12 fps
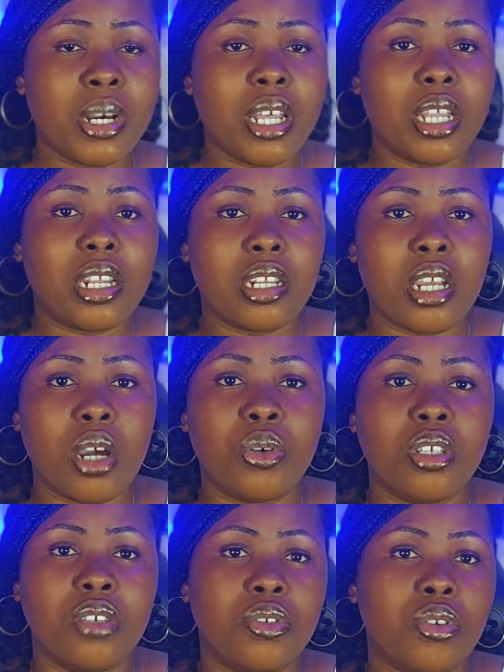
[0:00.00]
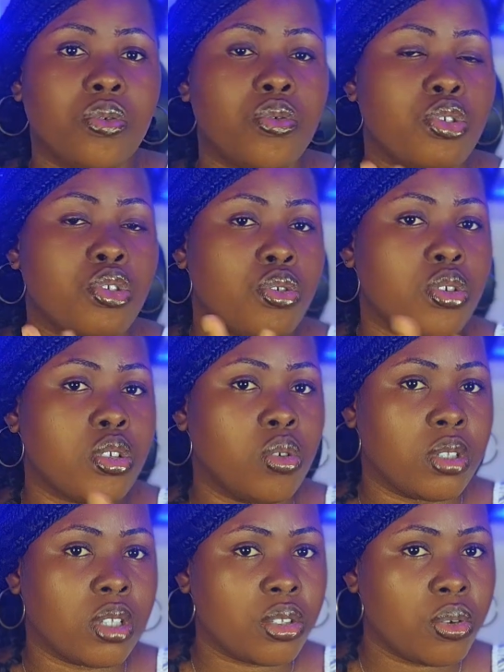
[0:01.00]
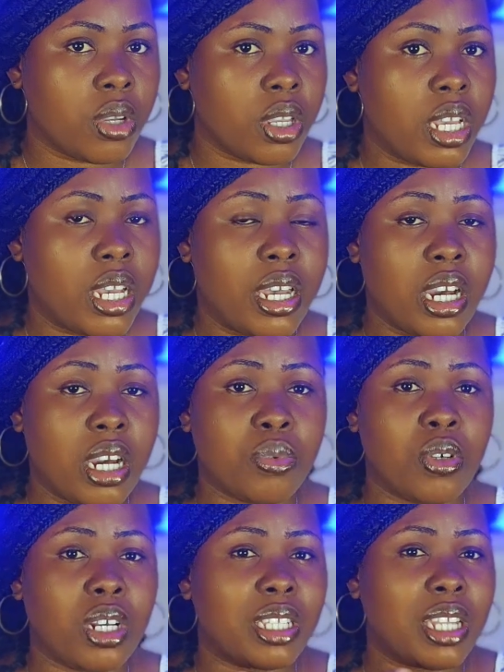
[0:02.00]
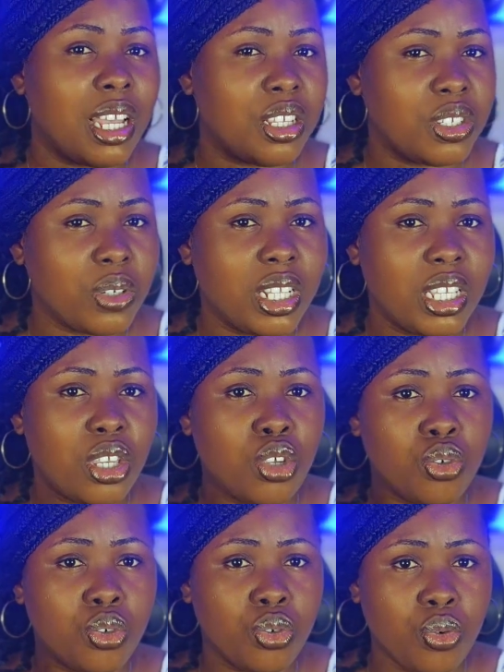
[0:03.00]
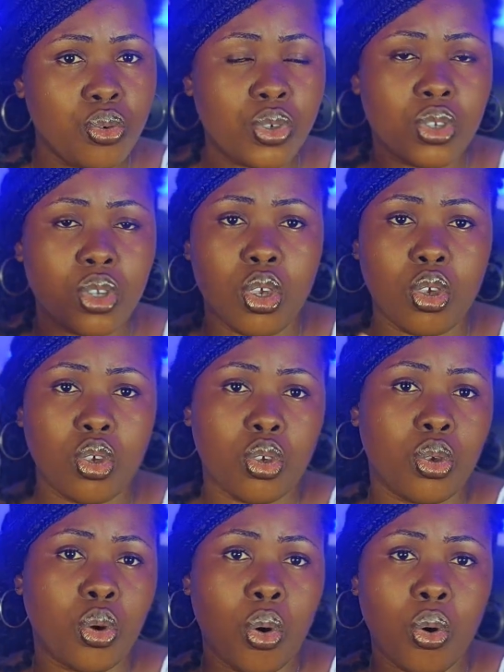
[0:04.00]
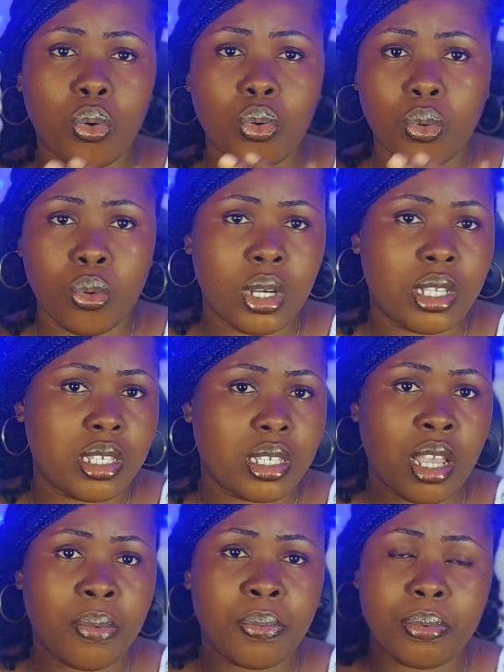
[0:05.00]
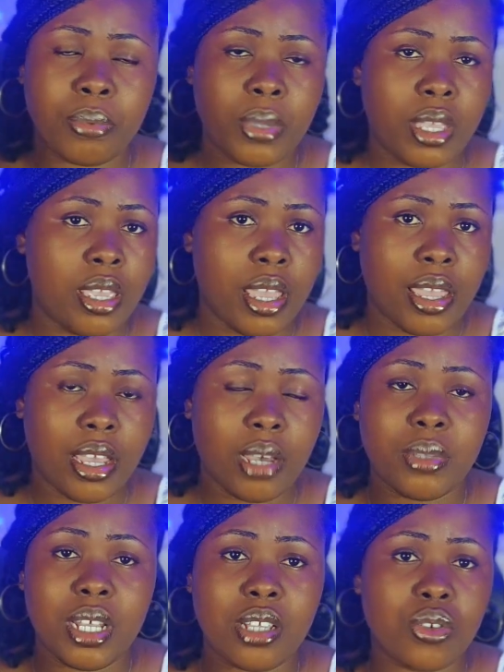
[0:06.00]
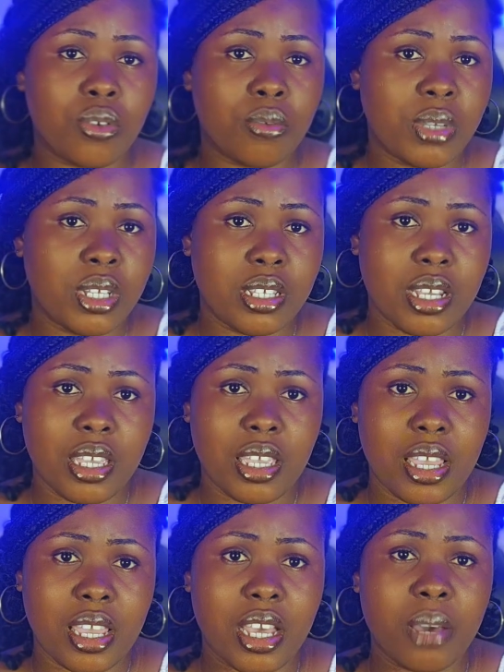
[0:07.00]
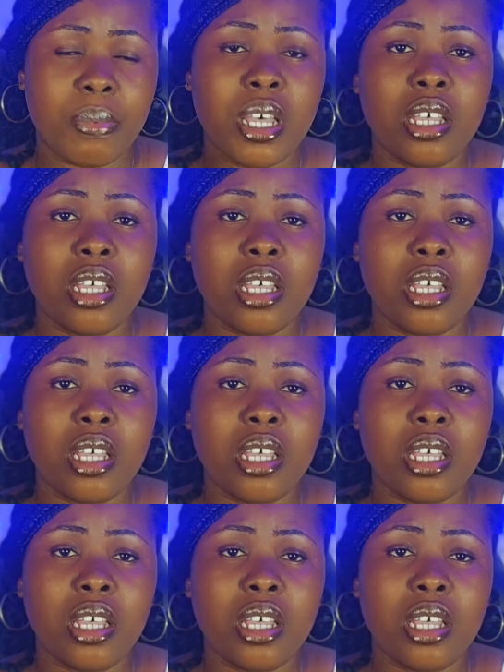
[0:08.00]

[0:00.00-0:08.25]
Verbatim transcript: Now if you don't want to use Leonardo AI app, you can actually use your WhatsApp AI app, that's your Meta AI app.